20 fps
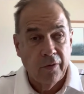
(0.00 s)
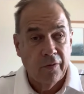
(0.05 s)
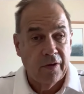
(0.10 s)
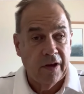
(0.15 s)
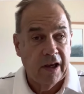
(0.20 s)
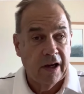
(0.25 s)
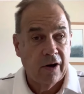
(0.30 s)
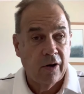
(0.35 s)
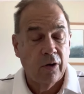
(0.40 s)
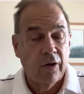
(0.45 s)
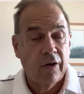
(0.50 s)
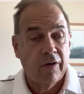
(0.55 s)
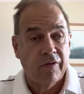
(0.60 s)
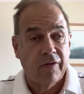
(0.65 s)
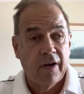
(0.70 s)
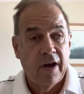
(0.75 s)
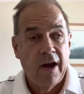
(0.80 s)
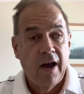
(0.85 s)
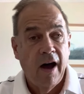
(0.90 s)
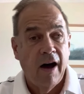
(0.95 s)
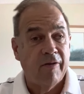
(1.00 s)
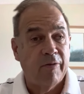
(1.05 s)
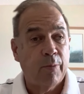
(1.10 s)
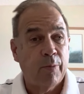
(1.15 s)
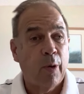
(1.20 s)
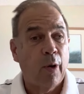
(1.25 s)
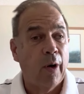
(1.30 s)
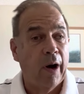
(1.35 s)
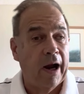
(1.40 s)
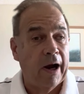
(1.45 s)
vehicle of
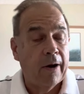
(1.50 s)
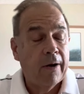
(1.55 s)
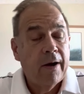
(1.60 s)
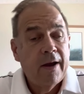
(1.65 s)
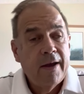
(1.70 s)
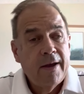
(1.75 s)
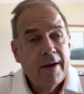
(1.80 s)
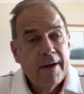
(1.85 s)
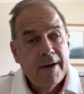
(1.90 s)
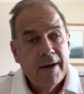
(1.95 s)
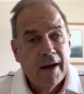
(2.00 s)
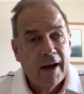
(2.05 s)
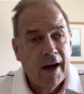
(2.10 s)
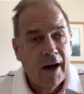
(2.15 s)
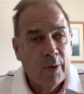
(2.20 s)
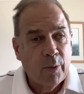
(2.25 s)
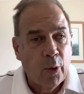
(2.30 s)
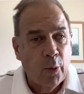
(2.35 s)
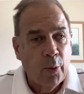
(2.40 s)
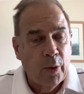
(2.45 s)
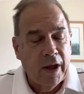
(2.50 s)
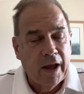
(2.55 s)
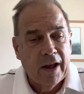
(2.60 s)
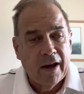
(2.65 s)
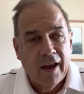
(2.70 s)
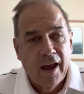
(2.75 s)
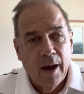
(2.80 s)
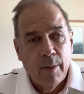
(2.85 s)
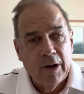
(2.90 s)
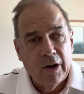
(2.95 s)
prayer, where we can
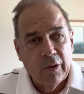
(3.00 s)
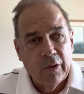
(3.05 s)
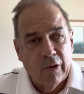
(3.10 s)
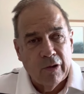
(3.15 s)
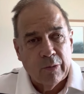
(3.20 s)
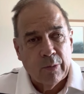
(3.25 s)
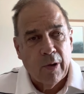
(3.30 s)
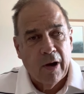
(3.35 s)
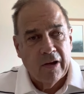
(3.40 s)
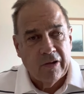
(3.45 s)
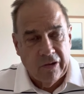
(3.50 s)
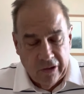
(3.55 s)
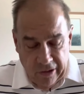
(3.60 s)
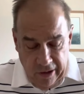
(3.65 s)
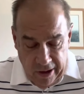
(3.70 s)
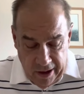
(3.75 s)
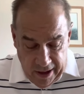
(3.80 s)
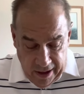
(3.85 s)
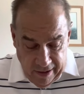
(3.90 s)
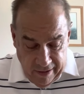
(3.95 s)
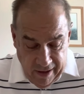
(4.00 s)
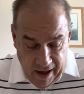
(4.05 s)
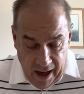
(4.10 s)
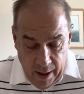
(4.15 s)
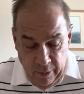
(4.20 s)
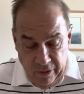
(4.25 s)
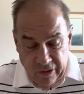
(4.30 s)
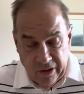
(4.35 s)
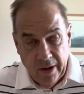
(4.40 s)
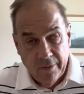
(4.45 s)
come into his presence at any
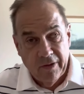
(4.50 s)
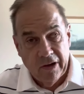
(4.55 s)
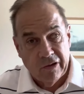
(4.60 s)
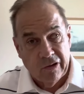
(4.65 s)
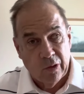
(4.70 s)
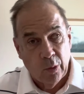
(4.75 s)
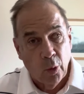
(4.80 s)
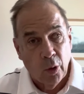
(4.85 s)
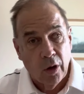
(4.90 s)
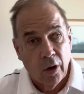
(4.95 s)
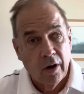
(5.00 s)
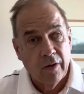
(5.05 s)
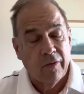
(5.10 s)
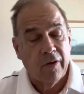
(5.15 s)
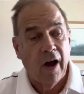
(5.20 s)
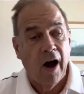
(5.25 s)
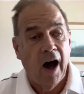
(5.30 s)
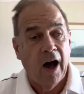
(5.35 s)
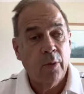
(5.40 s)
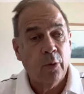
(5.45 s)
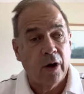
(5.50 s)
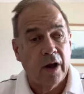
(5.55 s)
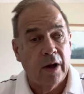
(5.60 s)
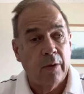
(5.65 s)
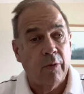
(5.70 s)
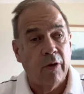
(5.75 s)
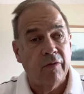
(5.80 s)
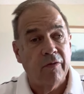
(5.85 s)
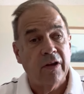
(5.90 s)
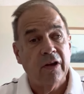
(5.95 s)
time. He's given us the Word of God, where he
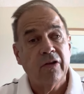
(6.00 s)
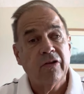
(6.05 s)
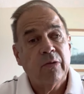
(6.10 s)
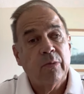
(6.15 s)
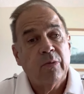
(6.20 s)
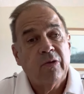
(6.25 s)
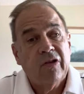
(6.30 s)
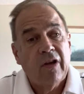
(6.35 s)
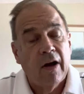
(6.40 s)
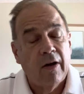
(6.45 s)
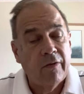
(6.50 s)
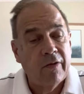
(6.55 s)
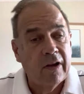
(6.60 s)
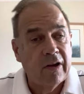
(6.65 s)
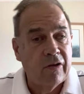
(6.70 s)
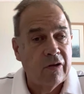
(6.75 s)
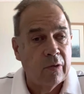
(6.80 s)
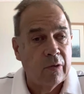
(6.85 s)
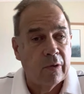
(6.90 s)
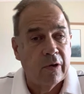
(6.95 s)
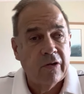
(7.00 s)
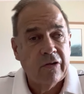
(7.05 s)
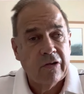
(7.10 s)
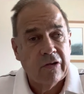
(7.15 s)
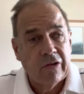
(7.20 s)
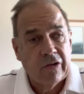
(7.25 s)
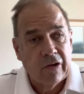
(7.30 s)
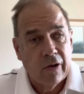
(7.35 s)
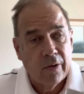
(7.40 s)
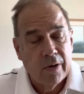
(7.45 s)
reveals himself unto us.
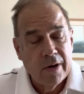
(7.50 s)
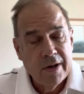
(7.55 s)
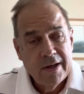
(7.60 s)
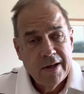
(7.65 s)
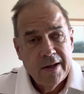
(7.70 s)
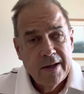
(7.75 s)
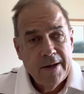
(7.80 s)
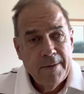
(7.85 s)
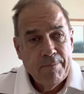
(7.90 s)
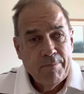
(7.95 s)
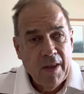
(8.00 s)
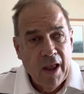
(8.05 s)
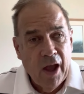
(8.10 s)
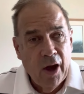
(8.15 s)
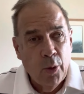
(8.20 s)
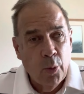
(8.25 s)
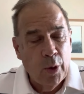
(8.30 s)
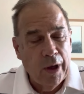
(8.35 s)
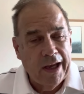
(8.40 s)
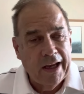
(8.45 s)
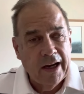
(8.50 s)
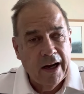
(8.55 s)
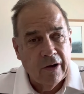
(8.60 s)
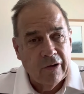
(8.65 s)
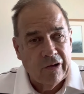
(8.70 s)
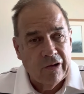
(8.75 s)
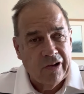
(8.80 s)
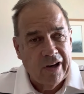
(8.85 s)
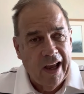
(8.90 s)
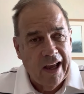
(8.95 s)
And so we can
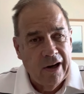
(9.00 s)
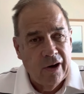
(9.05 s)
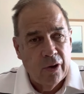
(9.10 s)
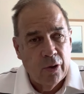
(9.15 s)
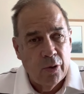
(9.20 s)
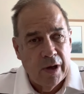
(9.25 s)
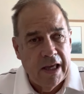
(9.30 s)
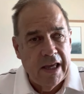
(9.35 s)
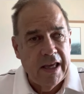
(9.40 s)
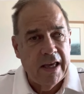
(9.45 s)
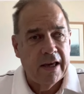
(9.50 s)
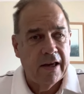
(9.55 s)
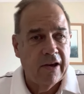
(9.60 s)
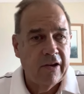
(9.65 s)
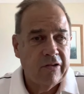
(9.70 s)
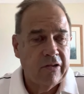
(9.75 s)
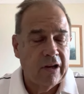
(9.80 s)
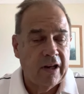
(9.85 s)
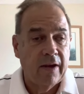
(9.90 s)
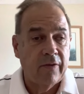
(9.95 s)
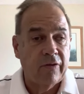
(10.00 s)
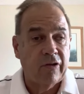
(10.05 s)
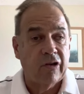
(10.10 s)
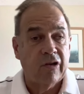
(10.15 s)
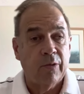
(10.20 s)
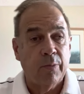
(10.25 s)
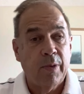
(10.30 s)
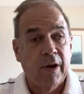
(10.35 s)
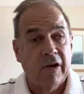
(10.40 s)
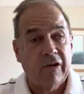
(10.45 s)
understand who he is. It gives a
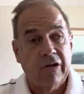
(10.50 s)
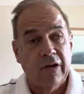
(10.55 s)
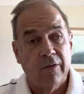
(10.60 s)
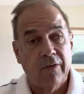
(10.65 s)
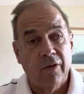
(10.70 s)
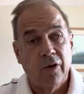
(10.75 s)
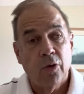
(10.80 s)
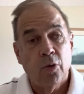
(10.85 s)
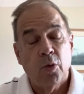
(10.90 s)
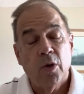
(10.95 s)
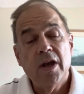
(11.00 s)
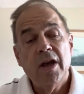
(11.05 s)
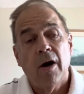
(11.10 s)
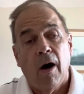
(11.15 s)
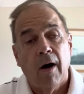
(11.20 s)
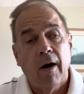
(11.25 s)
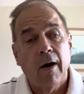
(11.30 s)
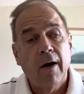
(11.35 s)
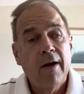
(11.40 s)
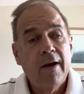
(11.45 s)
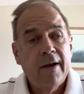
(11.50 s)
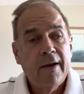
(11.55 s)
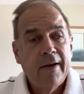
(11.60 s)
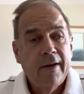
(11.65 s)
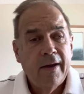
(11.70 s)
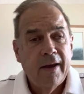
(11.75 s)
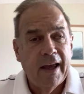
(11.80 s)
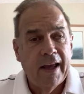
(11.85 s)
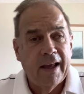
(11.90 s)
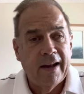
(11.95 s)
depiction of who we are
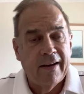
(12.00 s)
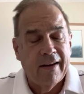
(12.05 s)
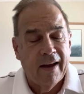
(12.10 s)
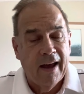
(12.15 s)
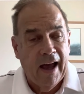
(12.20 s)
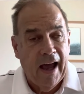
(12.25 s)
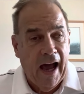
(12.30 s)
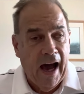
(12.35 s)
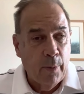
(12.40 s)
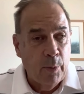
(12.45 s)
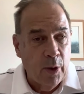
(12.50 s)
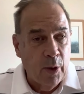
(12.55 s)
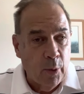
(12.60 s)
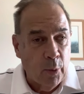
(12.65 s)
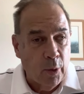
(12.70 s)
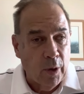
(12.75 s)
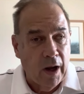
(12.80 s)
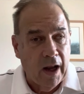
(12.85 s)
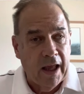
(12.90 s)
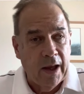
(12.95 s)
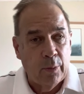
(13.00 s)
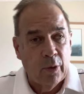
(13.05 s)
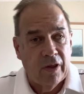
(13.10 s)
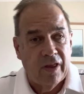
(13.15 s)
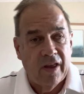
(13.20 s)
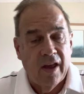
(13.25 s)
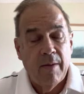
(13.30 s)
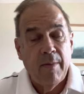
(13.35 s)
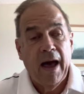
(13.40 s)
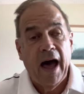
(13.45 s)
and how we relate with
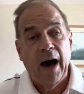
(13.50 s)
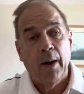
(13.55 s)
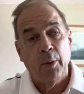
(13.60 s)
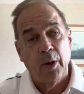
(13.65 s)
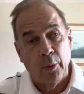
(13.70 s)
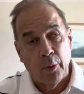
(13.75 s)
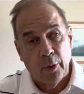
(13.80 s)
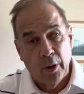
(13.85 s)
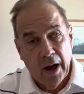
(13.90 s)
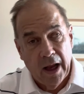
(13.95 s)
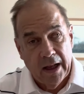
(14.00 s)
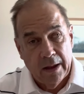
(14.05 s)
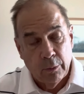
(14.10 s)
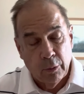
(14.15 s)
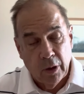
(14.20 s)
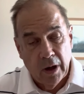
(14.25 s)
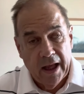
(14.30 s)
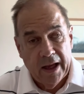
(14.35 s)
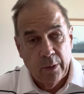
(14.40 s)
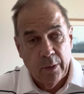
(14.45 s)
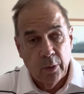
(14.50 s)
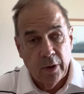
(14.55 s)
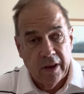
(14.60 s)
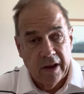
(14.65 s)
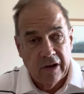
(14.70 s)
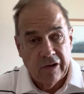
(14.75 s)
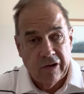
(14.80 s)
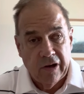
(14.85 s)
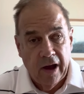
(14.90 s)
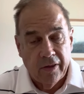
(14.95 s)
him, how we relate with
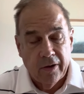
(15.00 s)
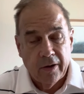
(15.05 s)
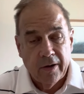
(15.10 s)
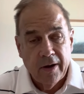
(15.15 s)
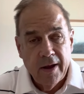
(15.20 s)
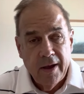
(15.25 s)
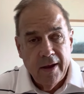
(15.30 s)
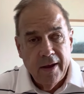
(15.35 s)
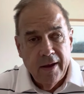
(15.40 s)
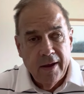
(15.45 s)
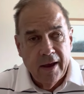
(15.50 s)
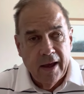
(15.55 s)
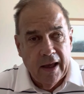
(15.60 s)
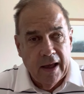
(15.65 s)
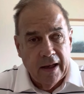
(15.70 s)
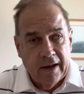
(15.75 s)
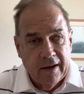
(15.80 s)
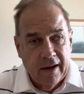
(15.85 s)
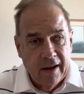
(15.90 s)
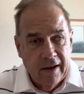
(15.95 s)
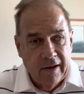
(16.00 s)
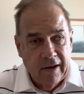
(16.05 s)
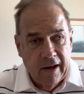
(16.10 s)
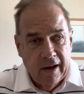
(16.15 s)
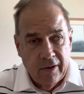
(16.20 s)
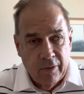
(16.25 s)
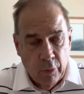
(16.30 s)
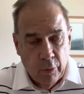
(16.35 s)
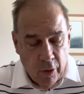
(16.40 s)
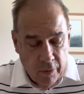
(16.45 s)
each other.
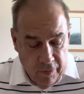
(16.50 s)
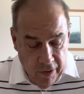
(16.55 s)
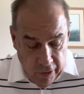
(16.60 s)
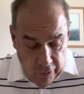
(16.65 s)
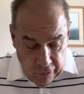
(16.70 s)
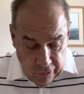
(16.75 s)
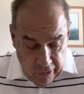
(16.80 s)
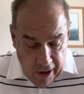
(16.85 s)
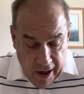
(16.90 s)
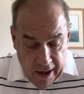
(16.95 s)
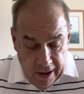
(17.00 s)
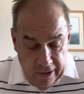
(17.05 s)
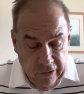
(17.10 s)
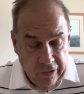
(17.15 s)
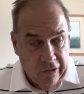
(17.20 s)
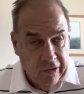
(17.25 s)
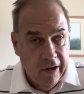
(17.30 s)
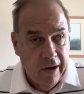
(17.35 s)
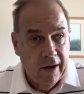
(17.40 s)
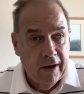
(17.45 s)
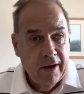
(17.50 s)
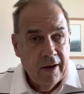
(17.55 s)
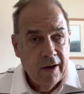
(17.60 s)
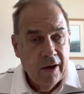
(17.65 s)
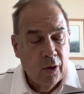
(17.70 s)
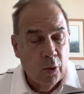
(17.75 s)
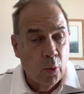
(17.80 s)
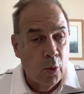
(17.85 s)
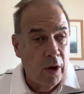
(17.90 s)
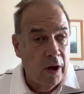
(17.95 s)
It reveals God's
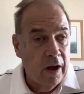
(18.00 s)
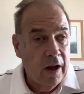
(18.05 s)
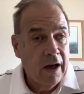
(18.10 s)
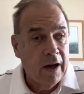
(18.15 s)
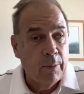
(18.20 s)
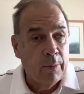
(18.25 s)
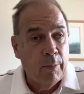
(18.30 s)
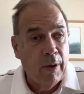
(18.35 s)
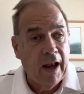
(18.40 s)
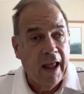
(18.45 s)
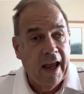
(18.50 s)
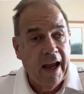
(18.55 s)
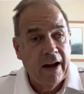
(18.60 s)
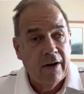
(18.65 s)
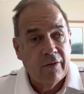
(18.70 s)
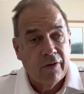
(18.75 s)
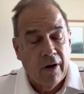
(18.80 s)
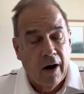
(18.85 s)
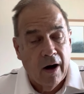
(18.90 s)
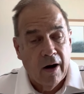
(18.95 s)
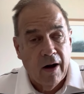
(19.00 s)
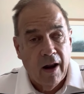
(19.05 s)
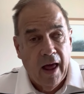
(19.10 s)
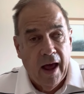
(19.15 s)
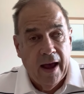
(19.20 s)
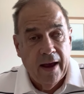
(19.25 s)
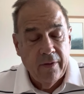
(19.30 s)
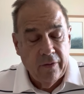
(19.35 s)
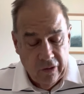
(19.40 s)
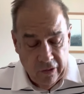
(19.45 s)
will and plan for our
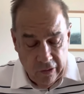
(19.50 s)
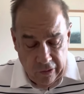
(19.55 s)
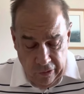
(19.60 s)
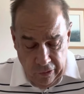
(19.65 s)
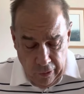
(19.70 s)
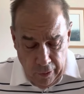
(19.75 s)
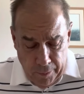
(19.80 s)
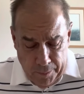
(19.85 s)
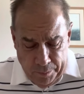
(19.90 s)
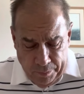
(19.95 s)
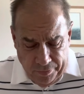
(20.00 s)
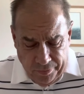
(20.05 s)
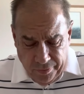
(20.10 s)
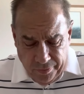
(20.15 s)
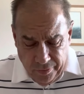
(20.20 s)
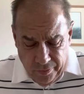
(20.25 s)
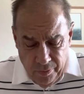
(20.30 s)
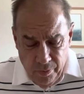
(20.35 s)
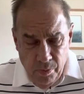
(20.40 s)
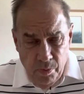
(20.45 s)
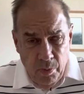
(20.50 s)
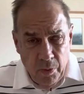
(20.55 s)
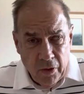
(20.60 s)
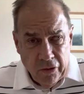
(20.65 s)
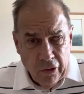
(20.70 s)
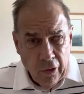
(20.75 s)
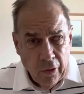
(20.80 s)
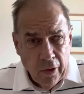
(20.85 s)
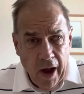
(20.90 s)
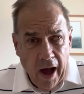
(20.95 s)
lives. And
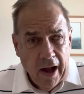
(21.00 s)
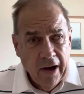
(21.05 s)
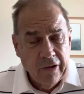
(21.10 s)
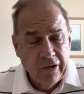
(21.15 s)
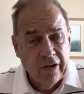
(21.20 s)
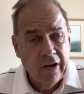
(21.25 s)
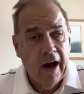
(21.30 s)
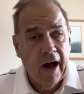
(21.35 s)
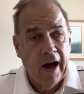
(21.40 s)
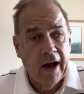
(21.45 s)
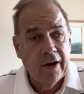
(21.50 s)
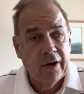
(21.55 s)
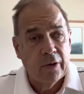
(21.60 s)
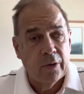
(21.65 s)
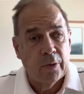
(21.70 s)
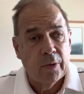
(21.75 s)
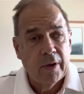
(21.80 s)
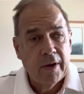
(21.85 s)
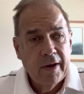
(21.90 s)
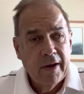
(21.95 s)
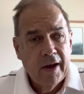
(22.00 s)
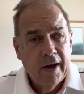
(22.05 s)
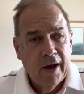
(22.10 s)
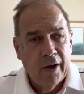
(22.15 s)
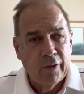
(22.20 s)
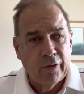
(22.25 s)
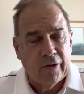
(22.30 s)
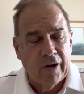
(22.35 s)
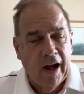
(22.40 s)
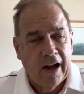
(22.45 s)
so God is a God
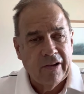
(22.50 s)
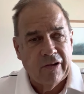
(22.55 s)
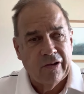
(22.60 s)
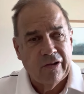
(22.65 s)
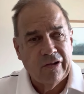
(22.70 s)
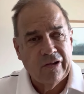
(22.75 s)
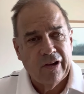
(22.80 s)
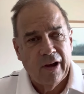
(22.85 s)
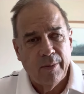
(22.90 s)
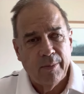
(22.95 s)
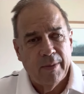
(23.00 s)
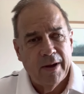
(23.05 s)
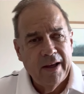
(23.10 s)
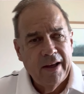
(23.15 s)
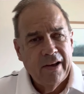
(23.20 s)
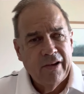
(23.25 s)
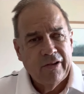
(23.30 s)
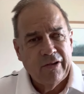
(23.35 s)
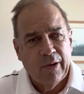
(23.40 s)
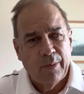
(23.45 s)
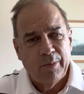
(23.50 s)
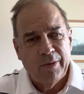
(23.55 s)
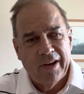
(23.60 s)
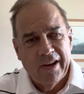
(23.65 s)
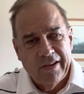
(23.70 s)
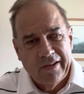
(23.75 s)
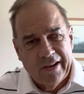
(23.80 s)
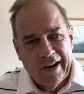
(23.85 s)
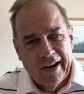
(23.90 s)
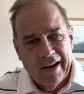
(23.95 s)
who's not just some
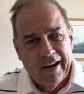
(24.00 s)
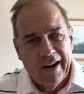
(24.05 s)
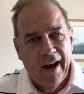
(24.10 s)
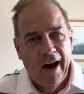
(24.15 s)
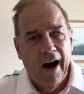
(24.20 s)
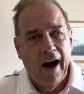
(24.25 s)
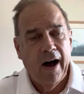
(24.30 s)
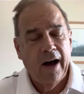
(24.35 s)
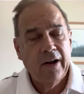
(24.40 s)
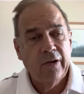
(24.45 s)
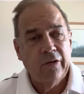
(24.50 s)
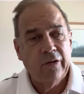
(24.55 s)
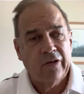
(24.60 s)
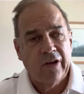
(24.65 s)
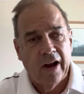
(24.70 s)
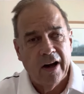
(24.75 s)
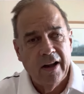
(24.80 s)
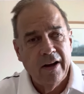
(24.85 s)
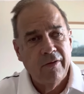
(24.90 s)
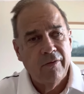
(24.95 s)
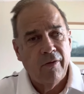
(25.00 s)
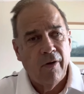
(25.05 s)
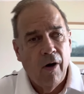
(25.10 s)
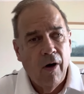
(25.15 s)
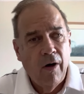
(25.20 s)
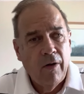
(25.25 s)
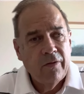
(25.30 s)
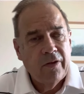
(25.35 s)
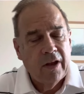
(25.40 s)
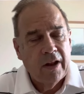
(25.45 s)
distant God who's
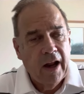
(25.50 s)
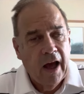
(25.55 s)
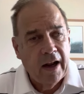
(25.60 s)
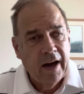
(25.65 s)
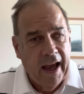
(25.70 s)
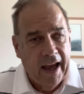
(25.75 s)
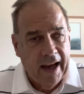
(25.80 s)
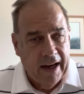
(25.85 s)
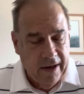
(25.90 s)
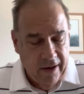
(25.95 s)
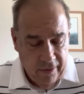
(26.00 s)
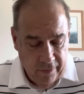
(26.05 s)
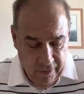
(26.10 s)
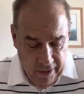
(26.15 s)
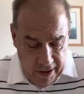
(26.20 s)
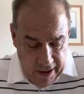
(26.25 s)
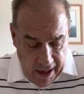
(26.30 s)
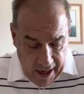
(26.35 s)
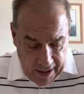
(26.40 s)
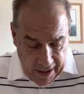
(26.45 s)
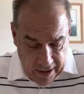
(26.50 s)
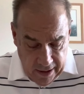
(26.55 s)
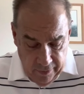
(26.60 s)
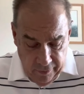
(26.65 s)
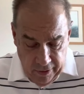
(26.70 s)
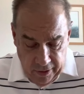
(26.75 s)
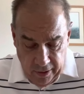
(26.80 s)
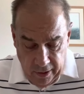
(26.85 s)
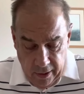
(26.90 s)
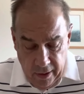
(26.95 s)
uninvolved and inactive
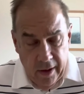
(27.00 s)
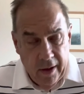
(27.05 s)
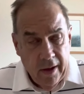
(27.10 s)
in the